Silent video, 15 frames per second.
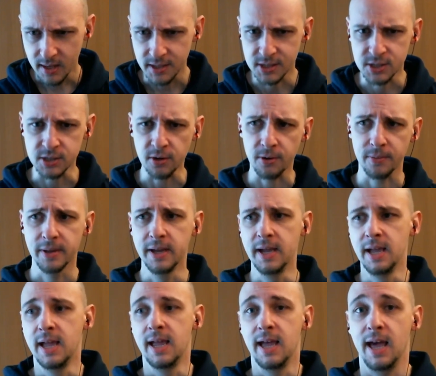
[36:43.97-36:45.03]
So
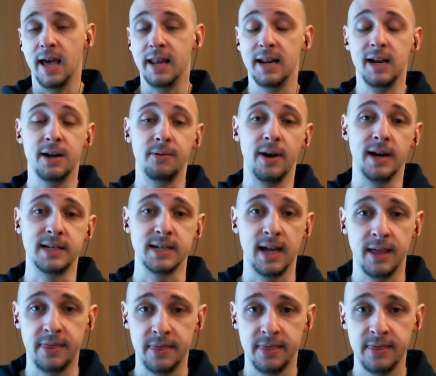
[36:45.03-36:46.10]
at any rate,
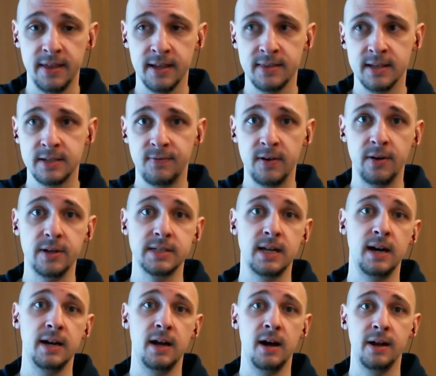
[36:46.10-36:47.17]
I think this video has
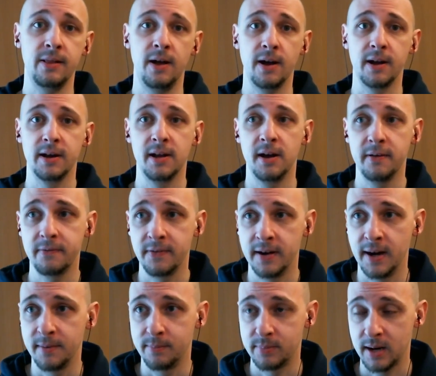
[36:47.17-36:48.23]
gone on long enough, and
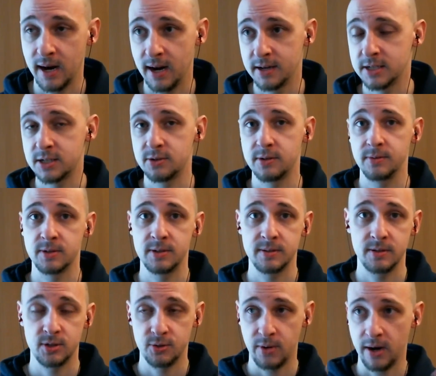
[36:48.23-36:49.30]
I kind of
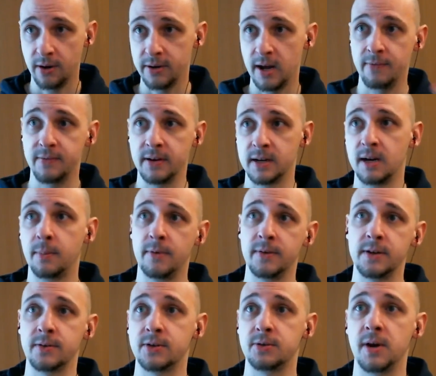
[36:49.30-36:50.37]
trailed off in a number of
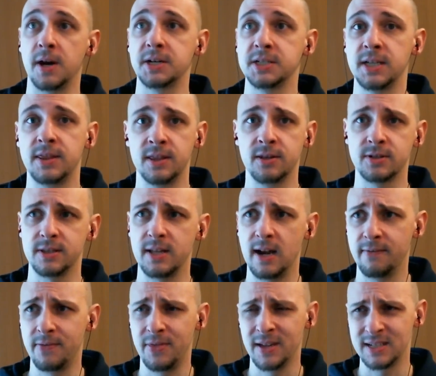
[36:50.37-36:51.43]
different directions. I think there's a lot
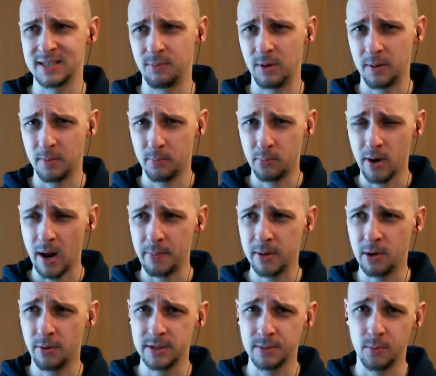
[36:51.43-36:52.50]
of things that we could probably
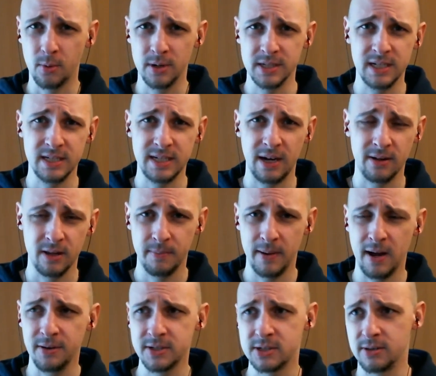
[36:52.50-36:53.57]
go into more detail
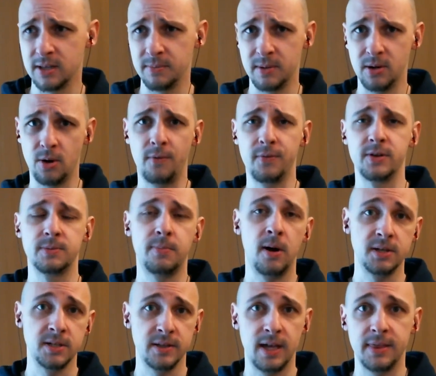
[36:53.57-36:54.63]
about, so let me know if there's
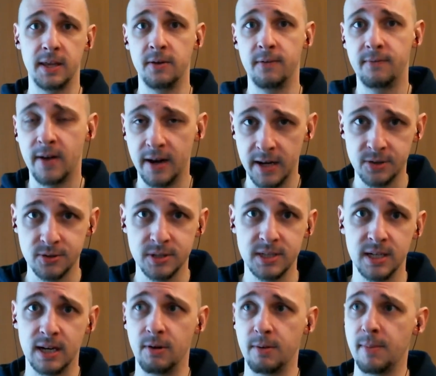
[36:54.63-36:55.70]
parts of that you find
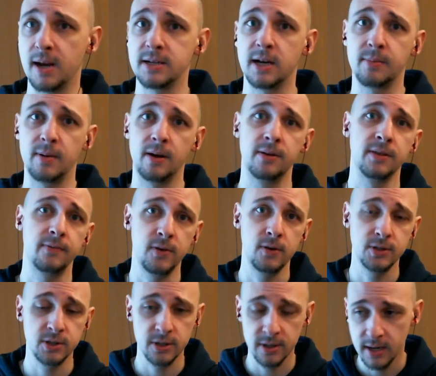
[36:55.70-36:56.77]
interesting and we may talk about in the
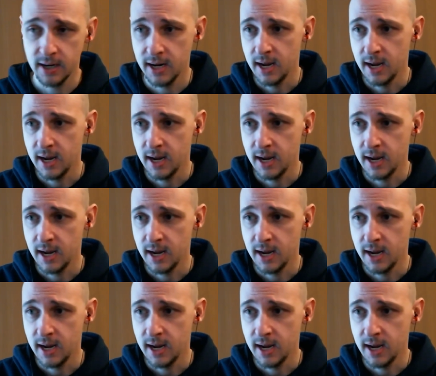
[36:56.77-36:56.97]
future.